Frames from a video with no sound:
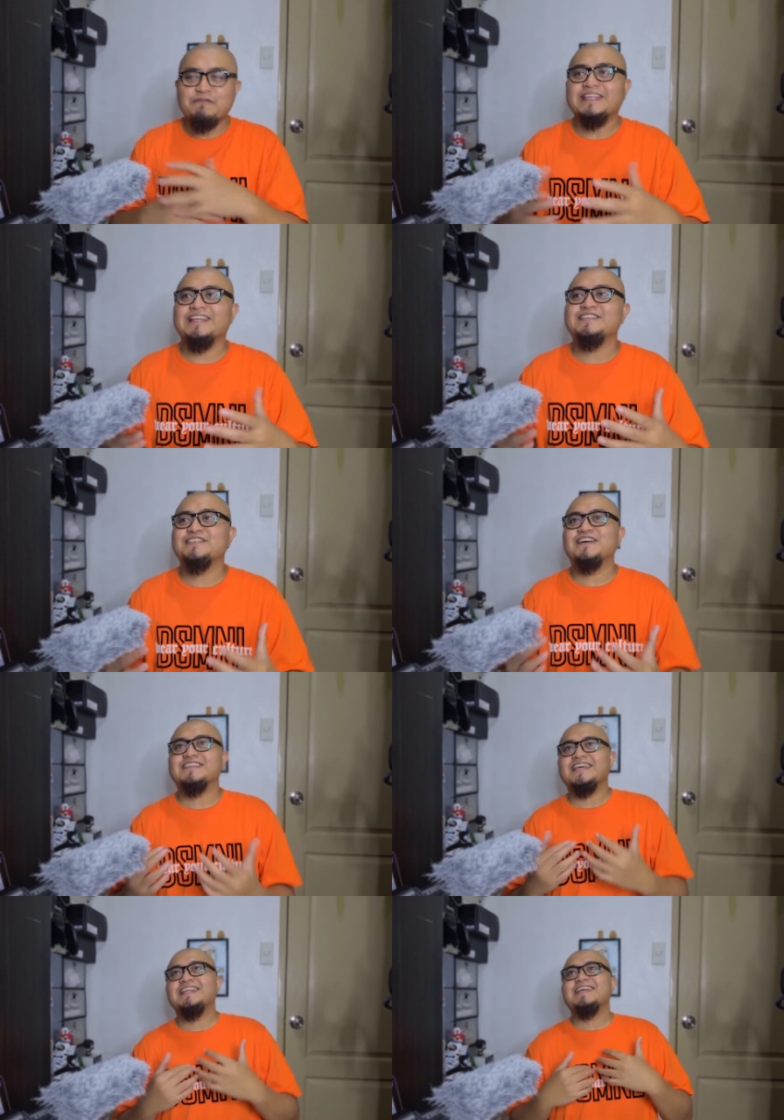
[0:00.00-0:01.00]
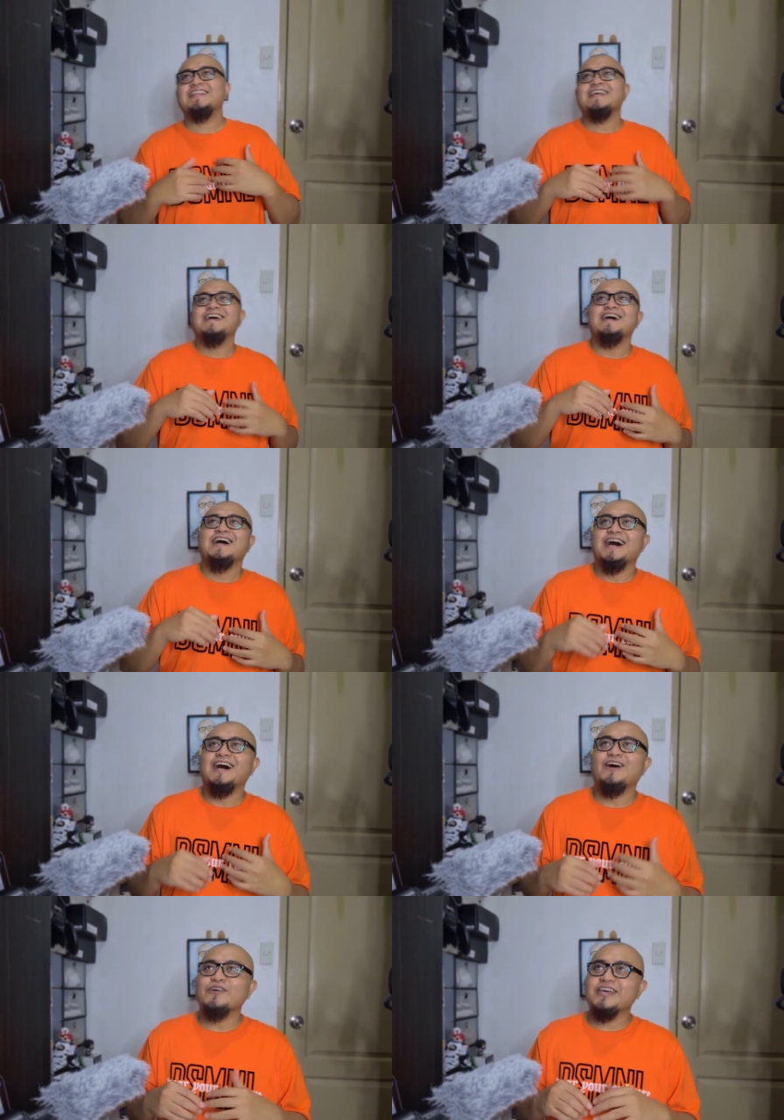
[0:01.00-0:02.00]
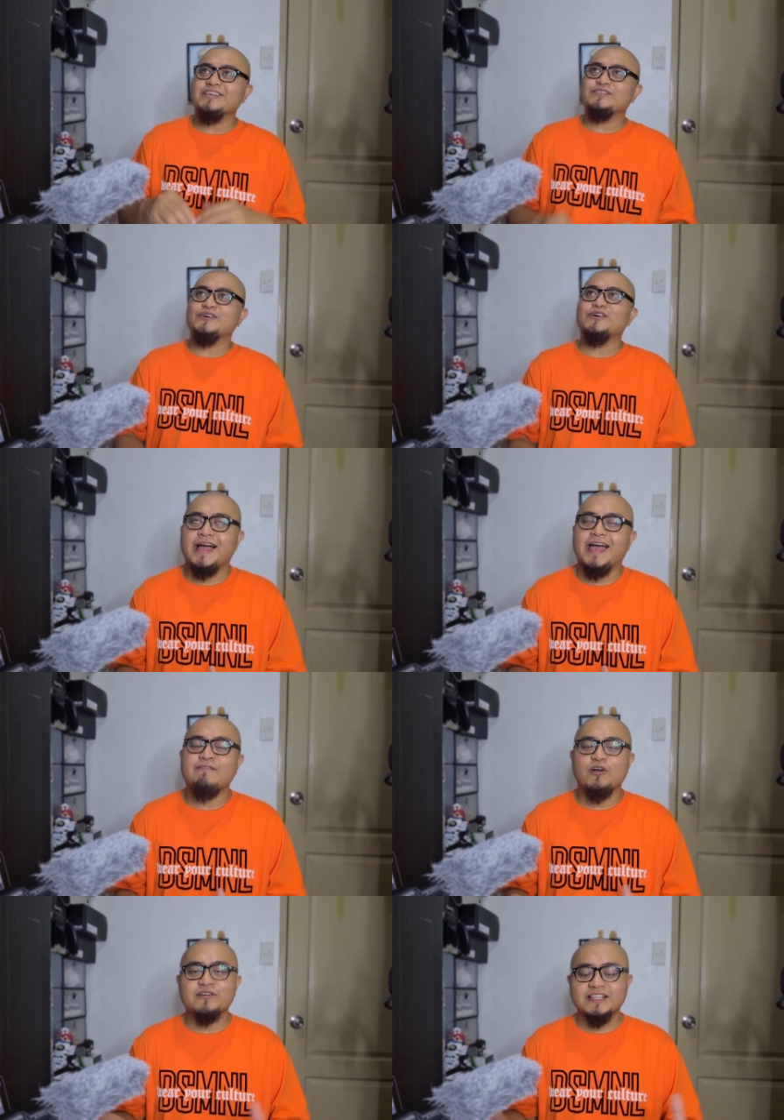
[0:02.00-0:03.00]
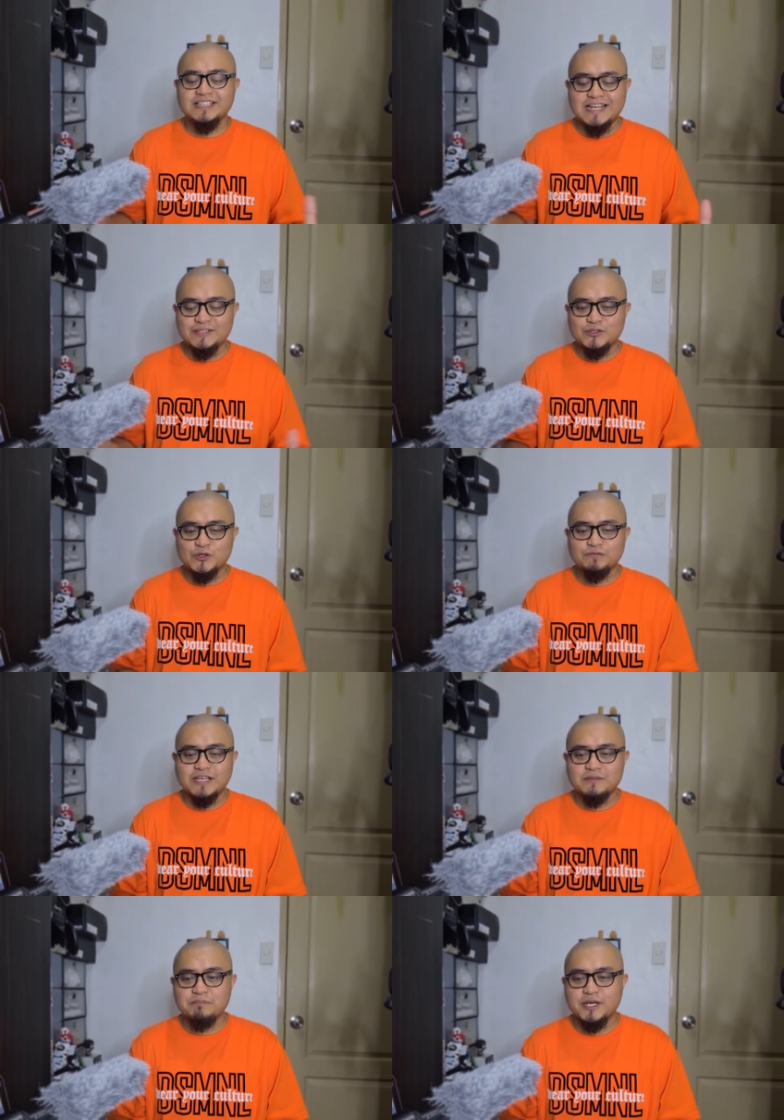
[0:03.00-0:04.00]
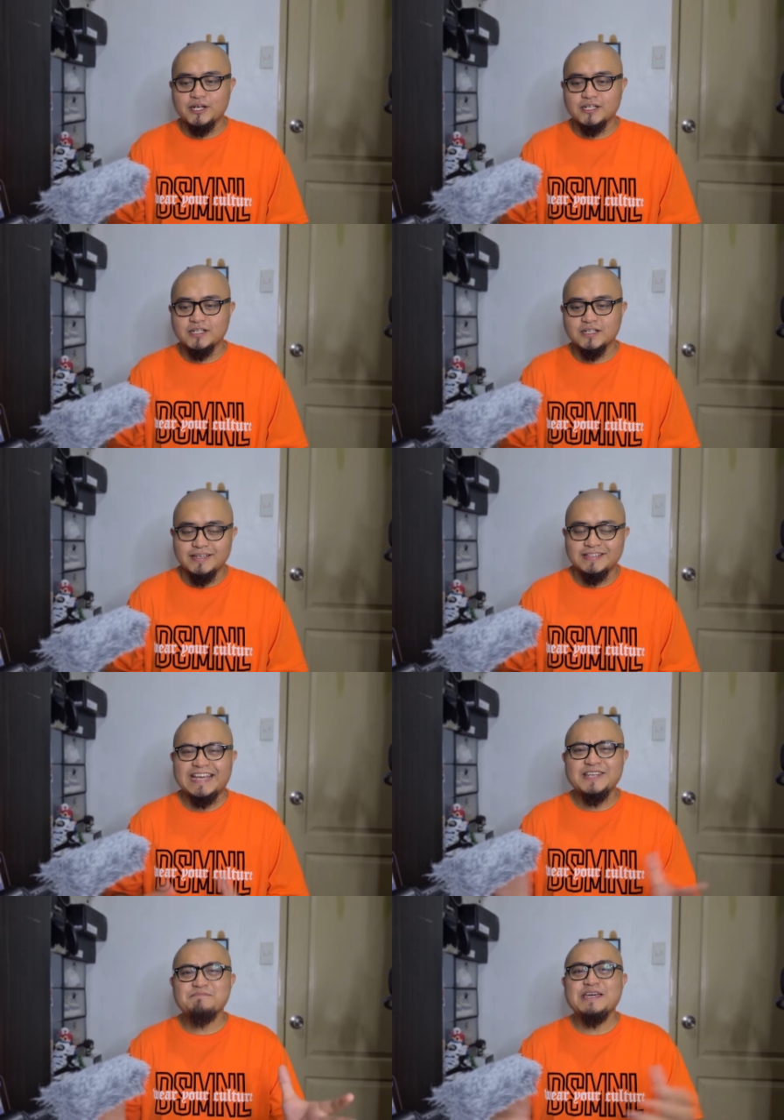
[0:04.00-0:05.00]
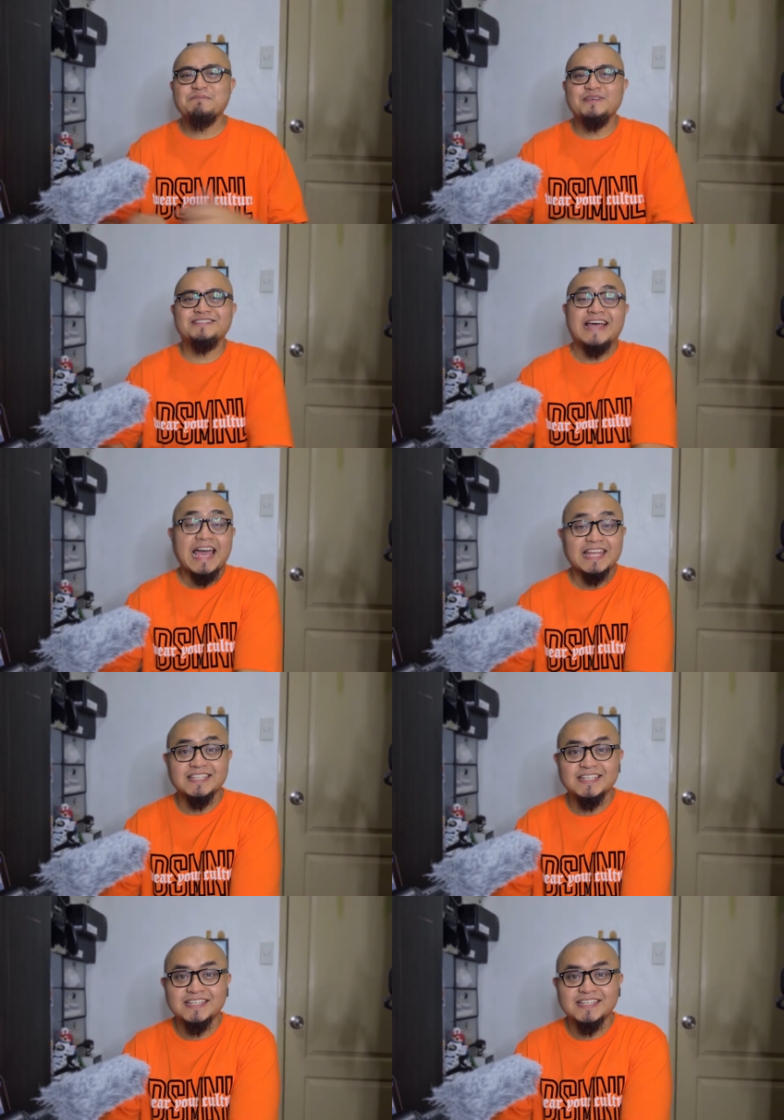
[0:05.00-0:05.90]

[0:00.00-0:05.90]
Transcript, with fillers: finally sunk in that uh, okay so I've already let go of that pair it kind of made me sad